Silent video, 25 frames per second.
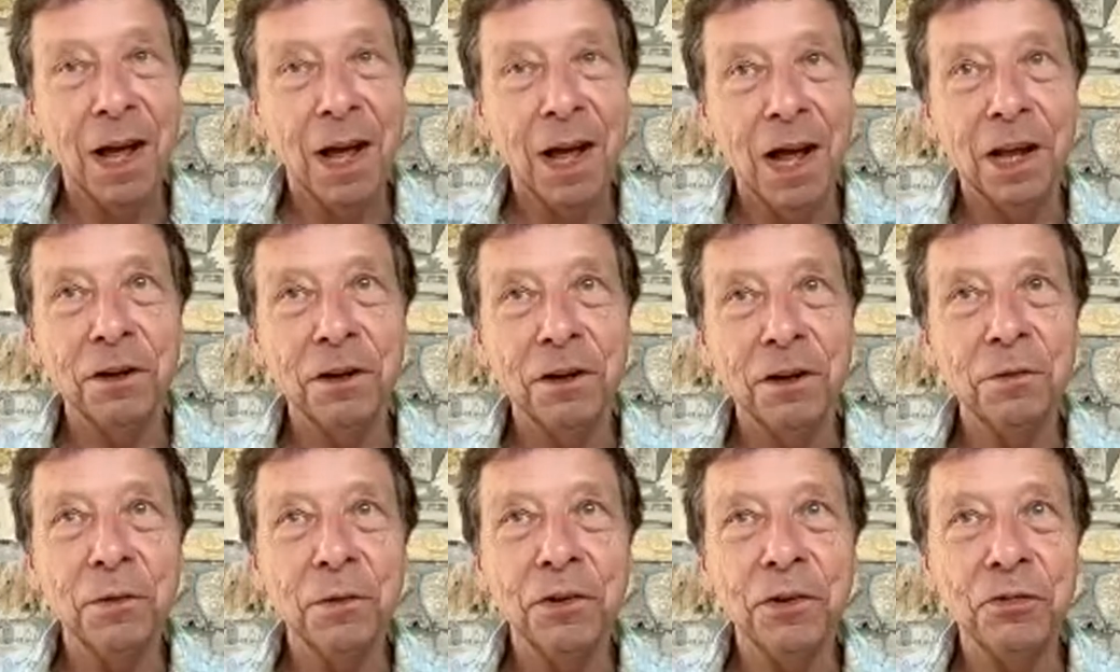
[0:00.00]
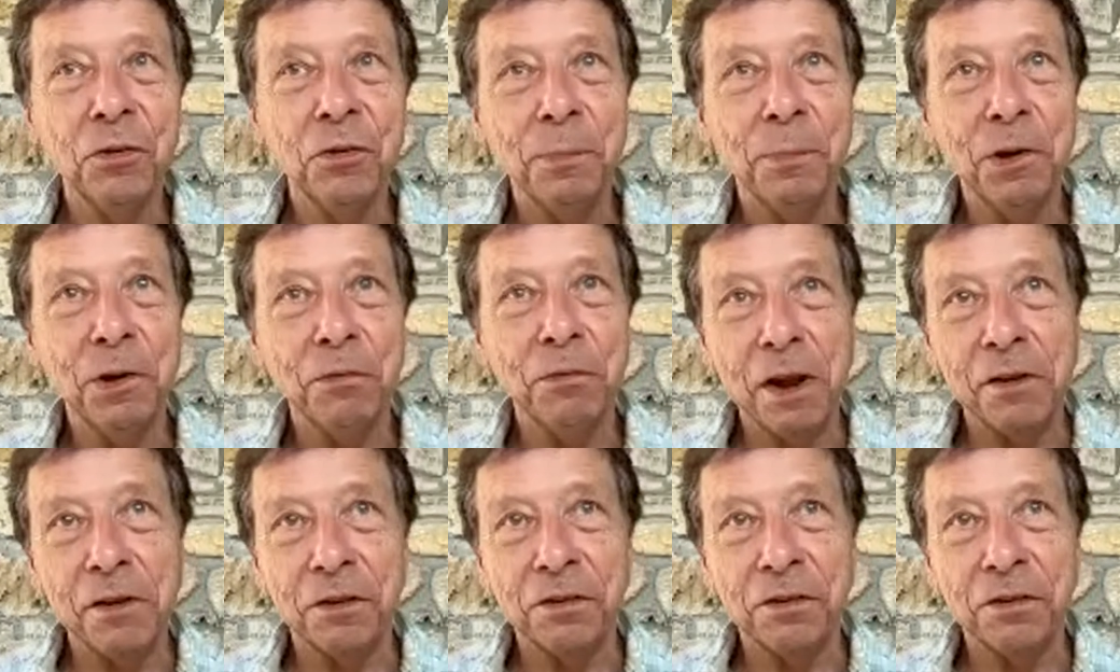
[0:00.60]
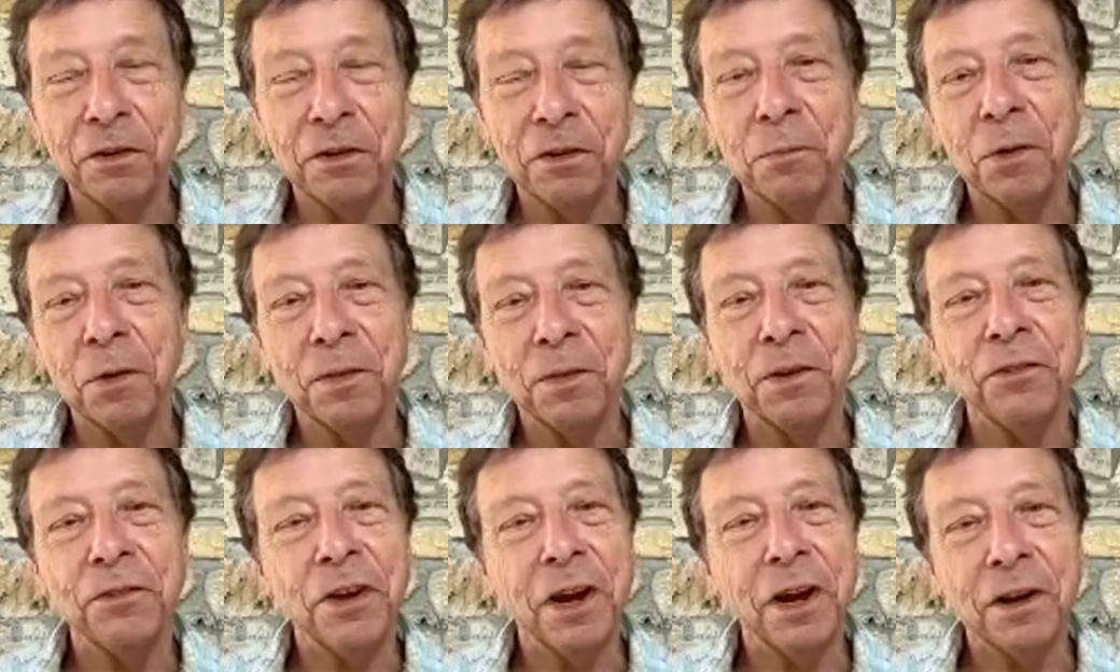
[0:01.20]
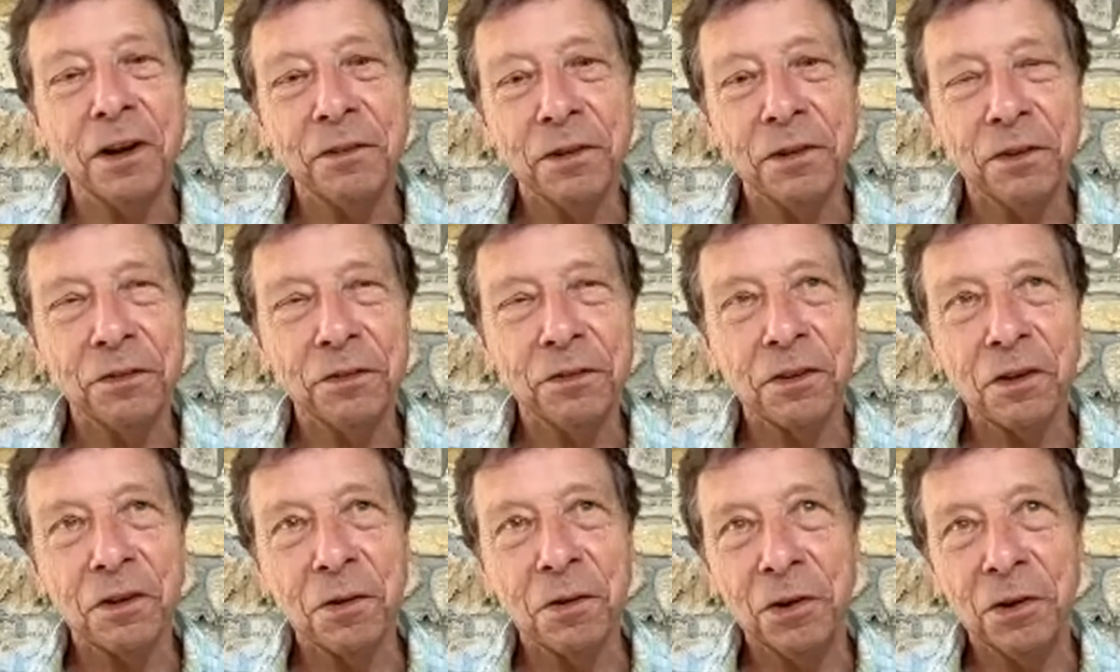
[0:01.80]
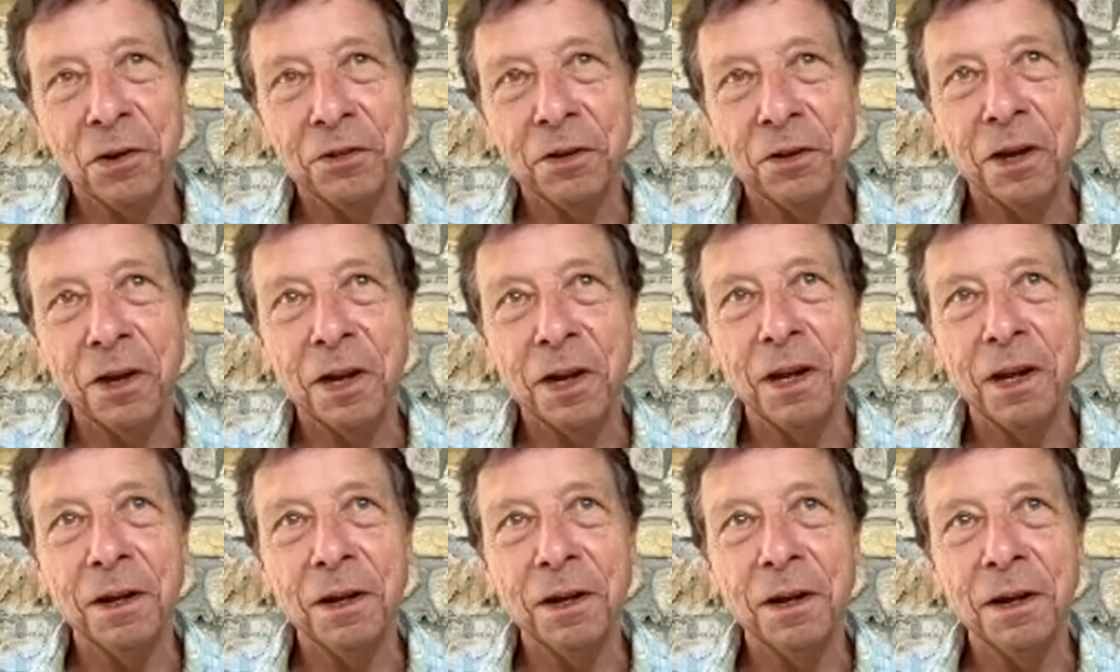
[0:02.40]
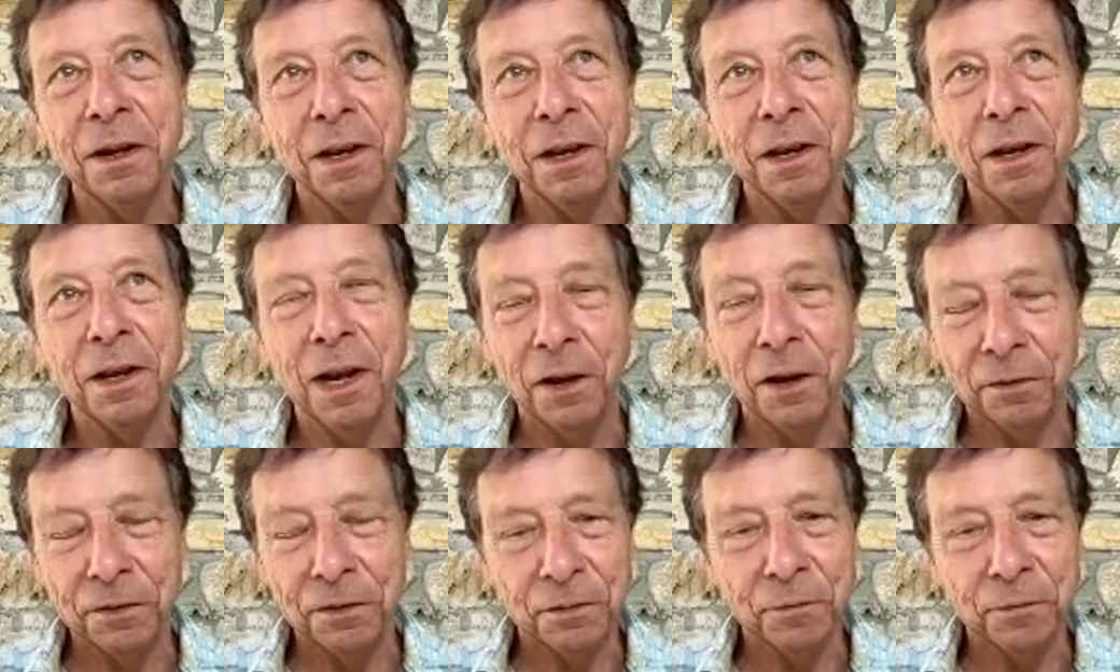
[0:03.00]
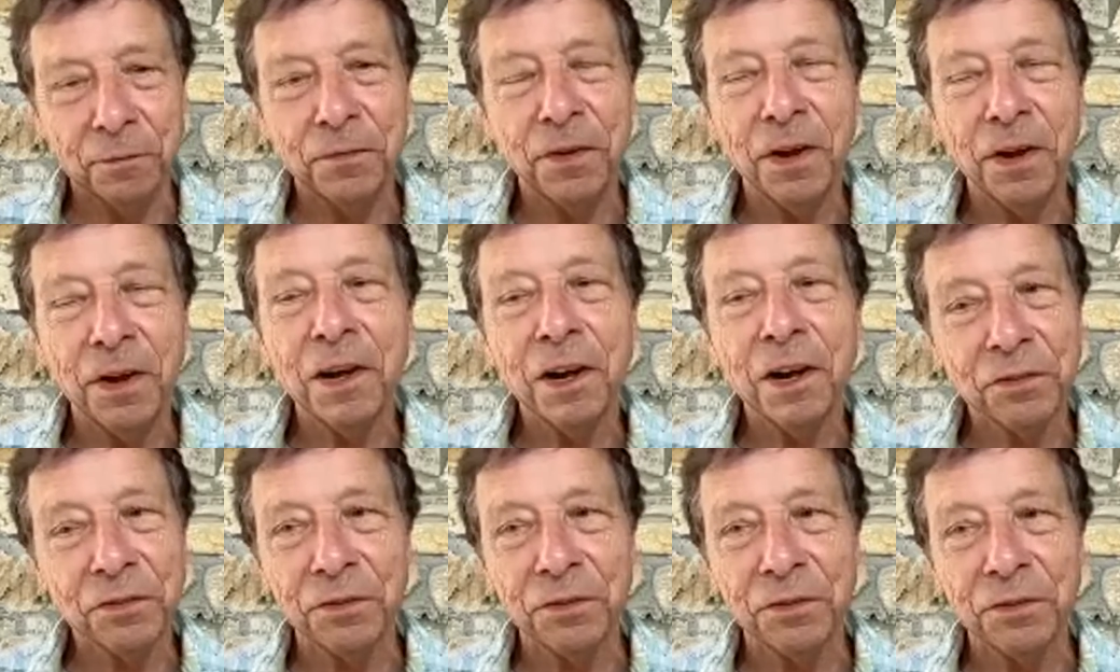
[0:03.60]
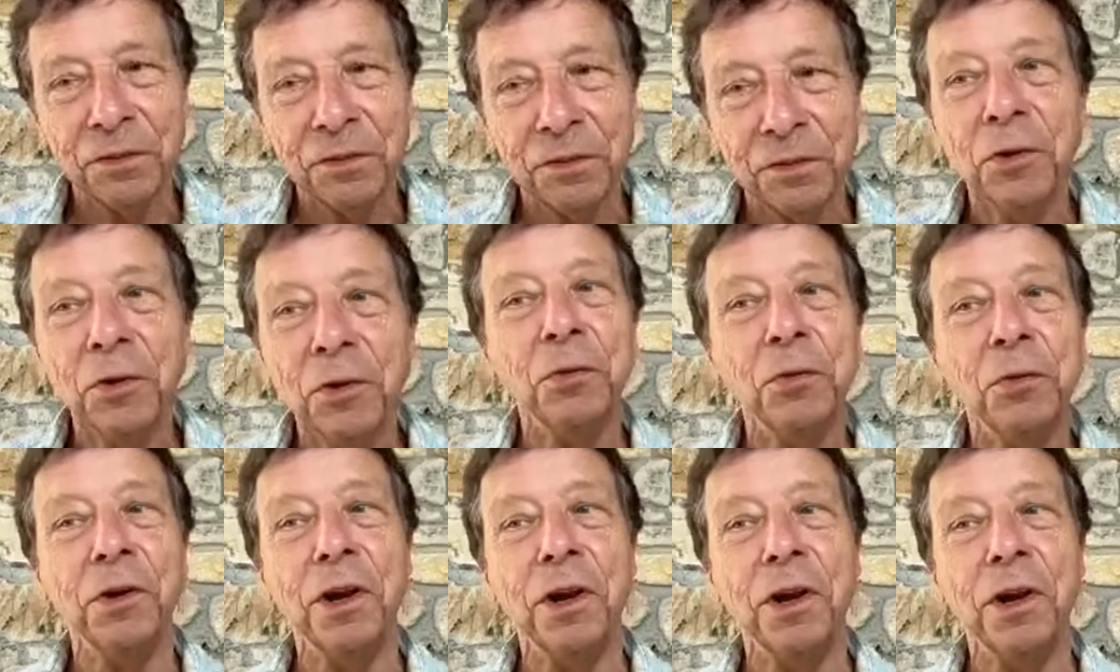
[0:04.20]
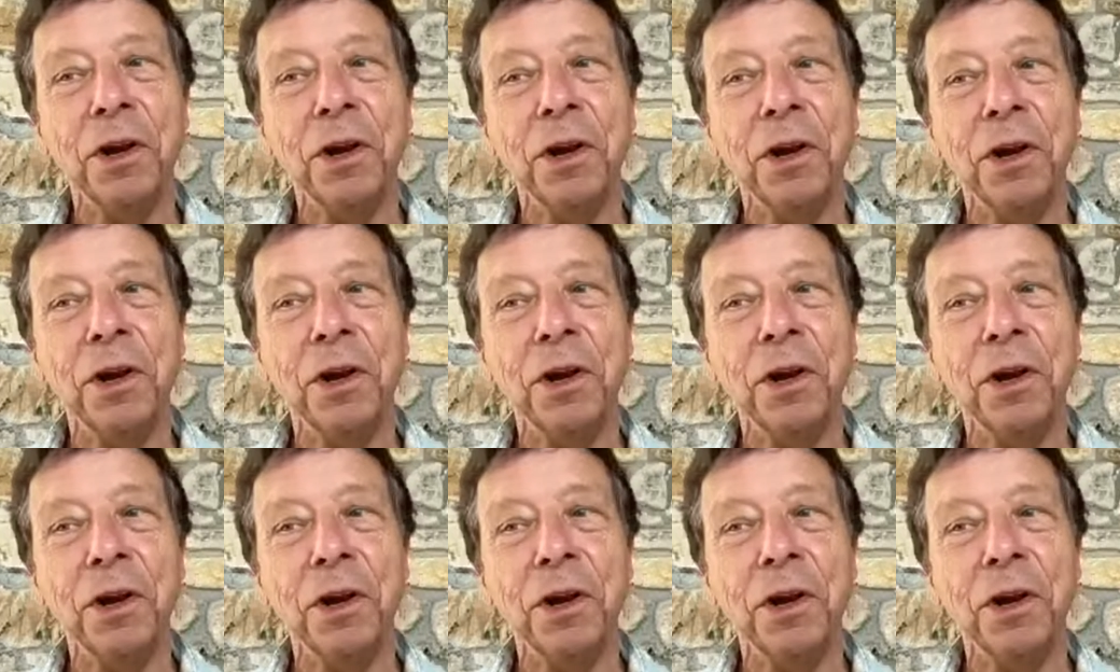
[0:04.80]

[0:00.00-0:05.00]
And we should be registered with the Charities Commission in London very soon now.